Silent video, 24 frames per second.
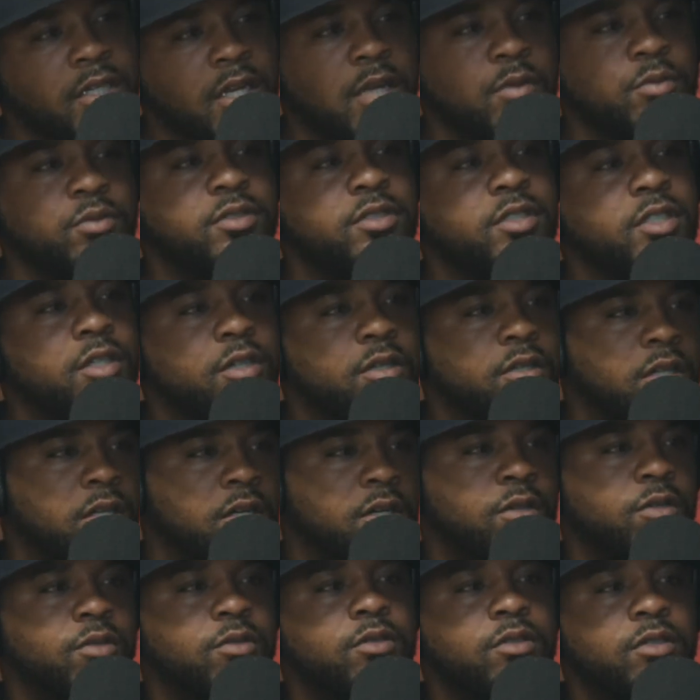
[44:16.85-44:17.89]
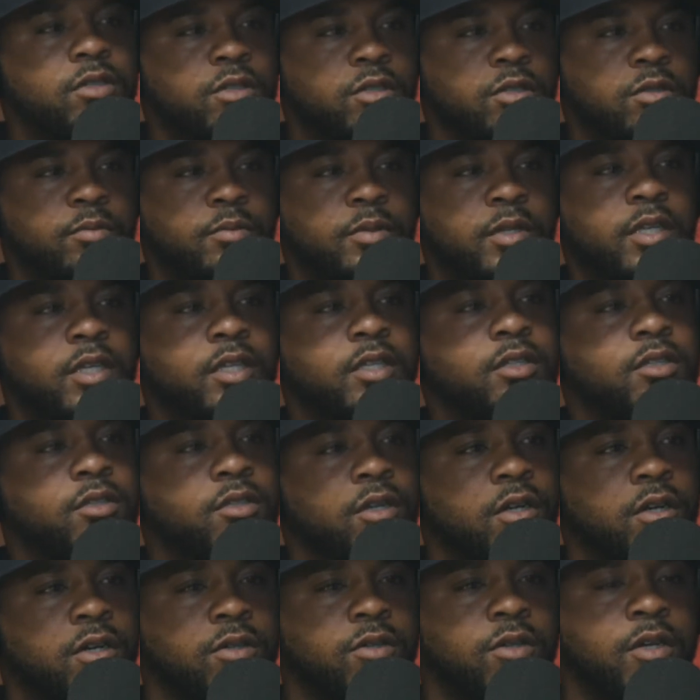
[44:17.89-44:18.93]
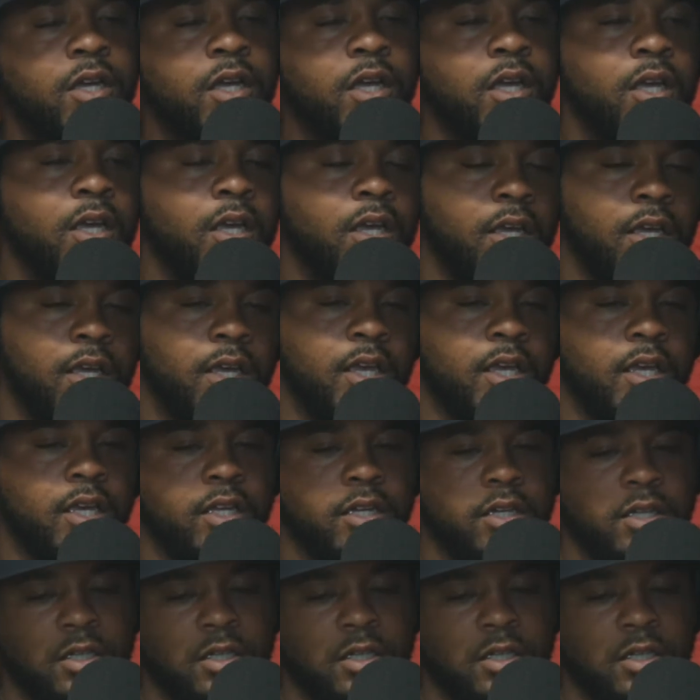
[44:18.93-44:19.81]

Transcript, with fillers: They was still on a little bit, you know, and